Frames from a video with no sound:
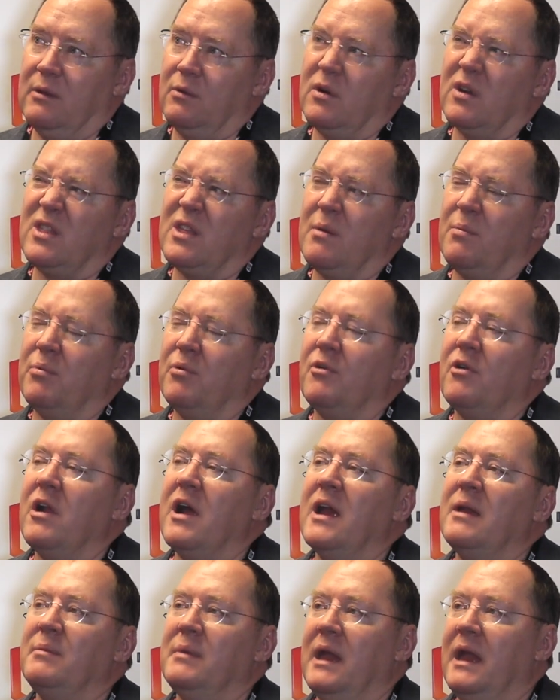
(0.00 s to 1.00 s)
were the
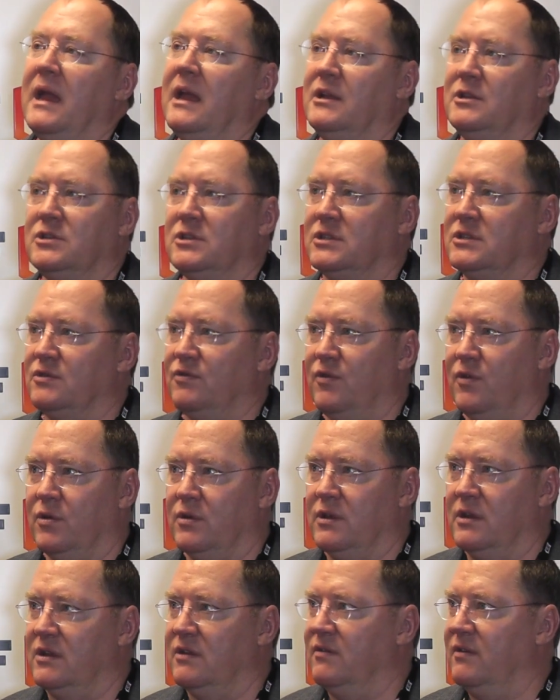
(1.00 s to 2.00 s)
prime ages for
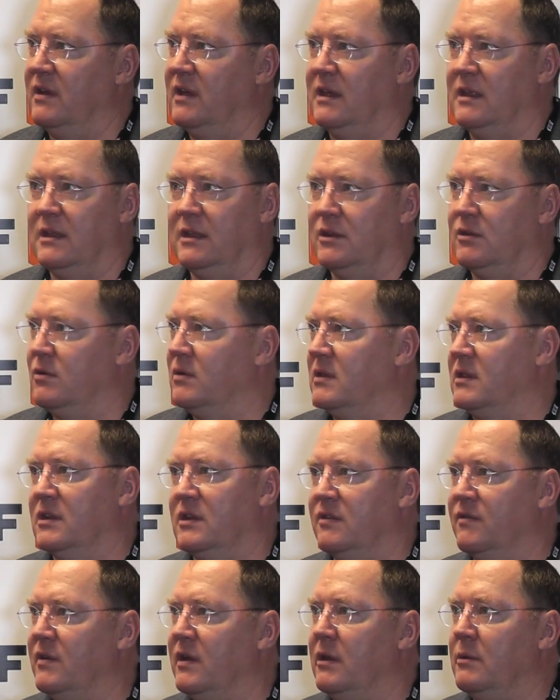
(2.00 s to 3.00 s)
the in, during the
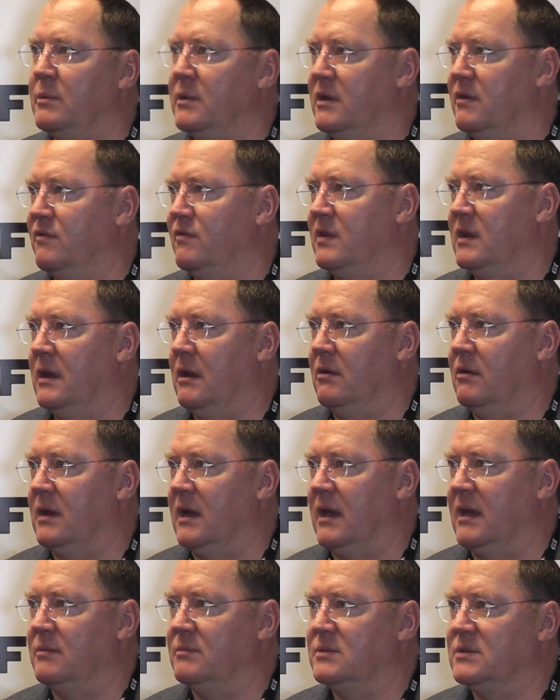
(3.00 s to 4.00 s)
development of video
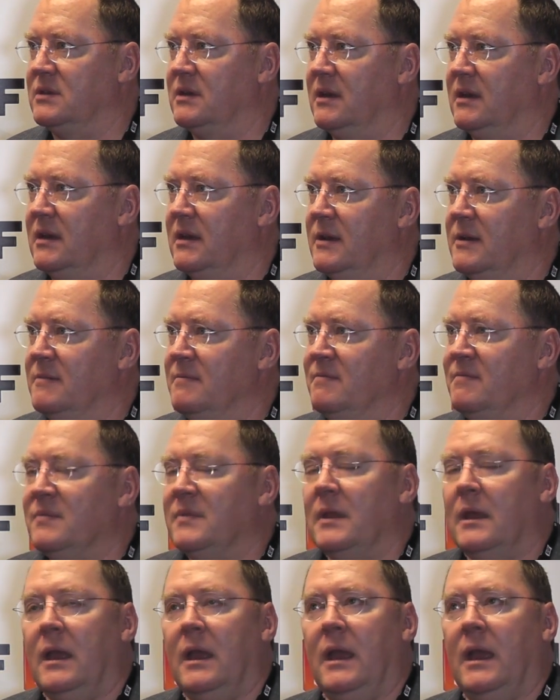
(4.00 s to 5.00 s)
games.
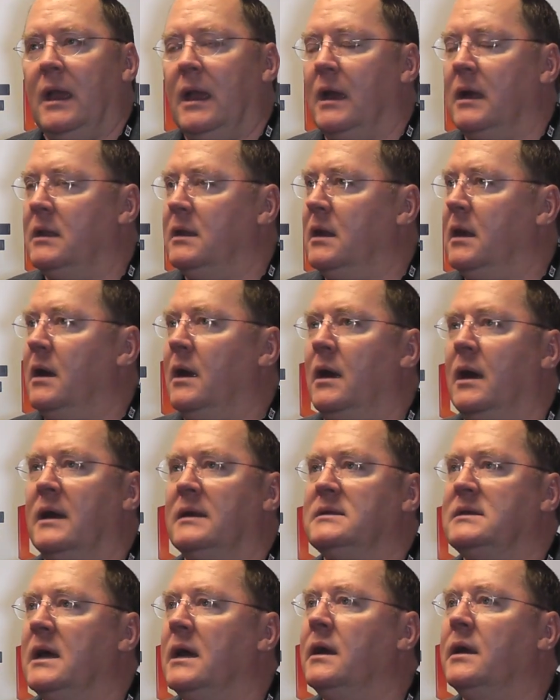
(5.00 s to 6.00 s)
And I
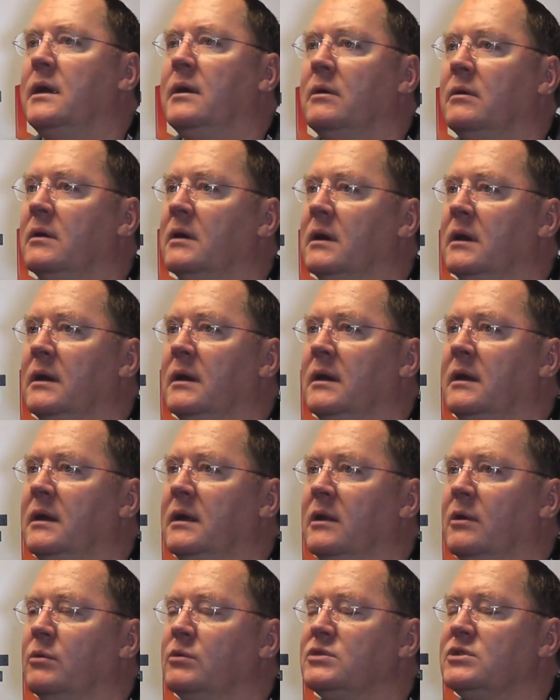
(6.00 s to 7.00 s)
tell you,
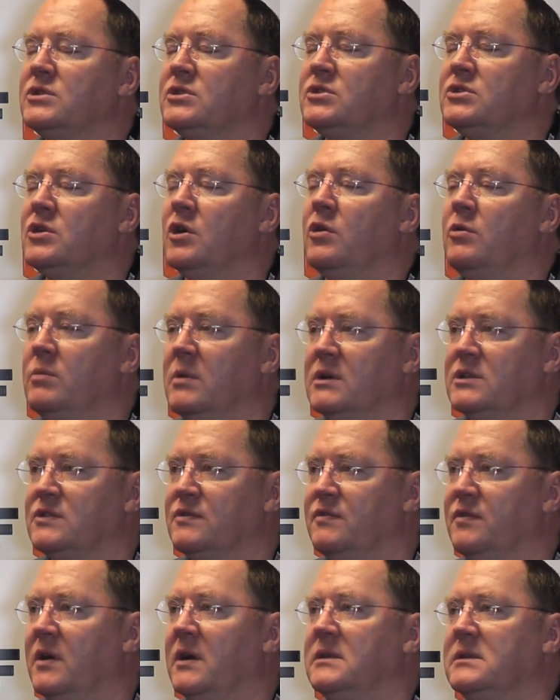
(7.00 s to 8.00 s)
you know, it was so much
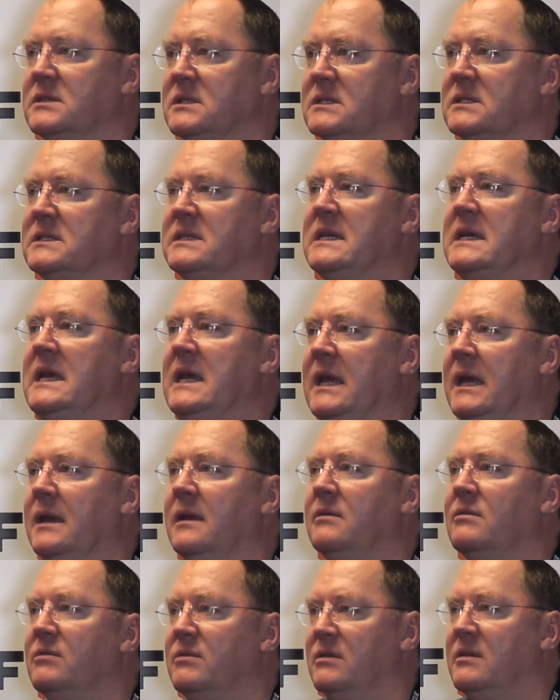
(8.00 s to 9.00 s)
fun
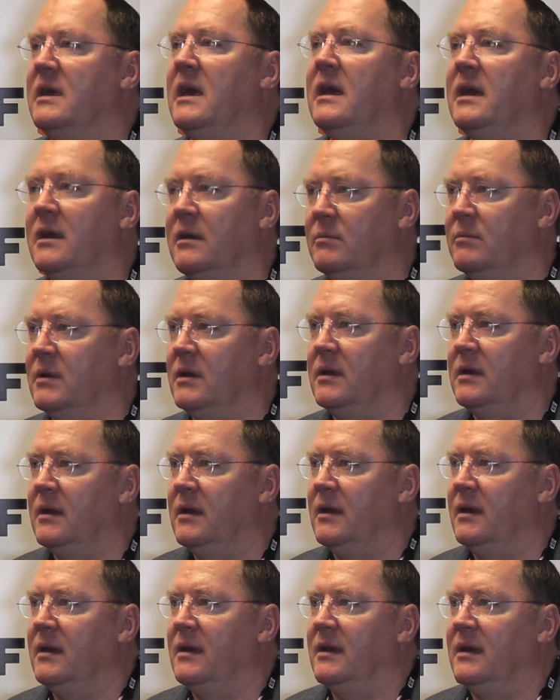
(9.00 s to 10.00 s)
seeing them
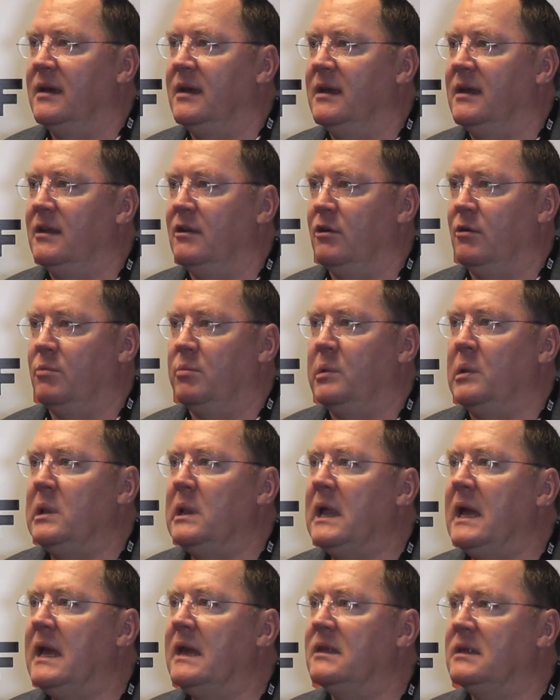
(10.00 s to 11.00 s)
you know,
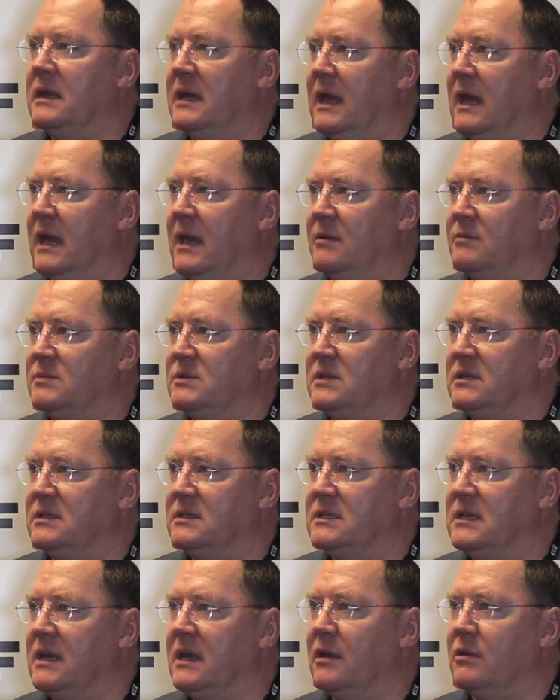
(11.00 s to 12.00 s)
play the games and
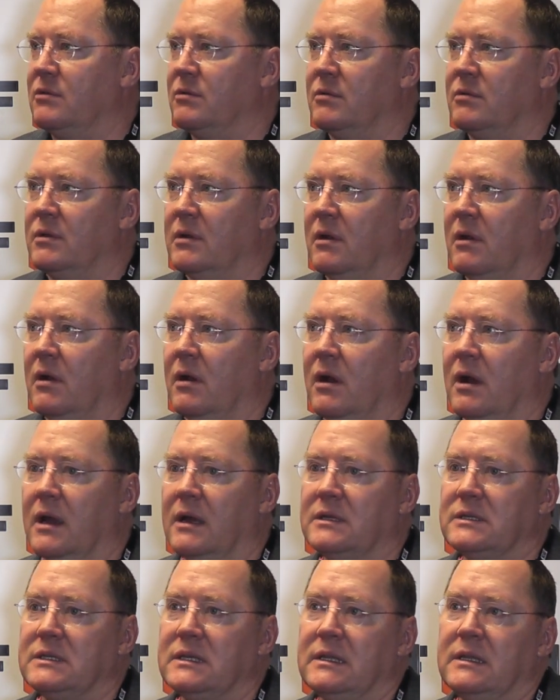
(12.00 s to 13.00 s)
sing it through their
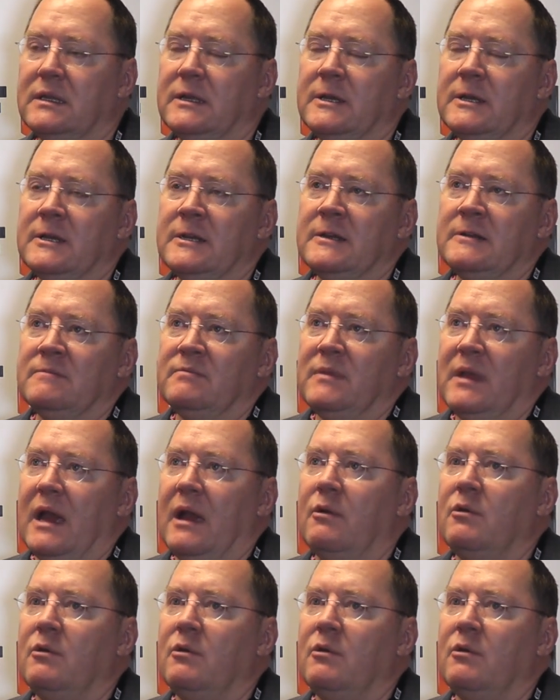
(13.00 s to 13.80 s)
eyes. And I